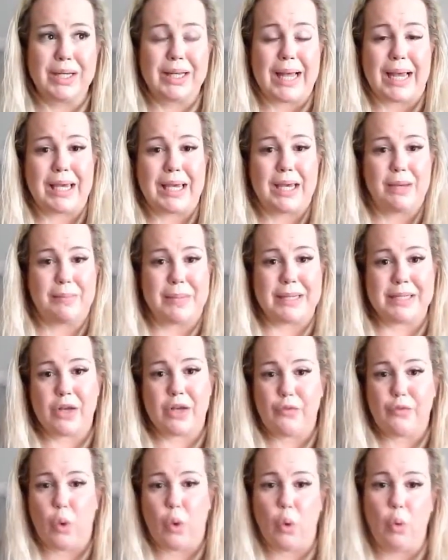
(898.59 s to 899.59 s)
like keep
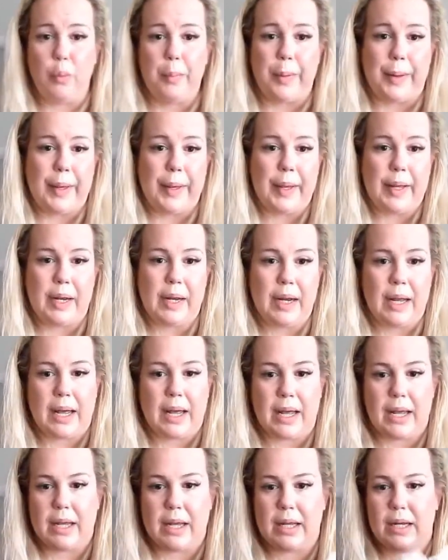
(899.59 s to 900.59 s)
myself open
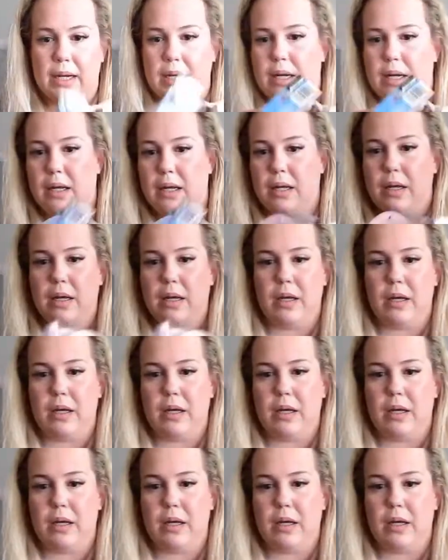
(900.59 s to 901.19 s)
and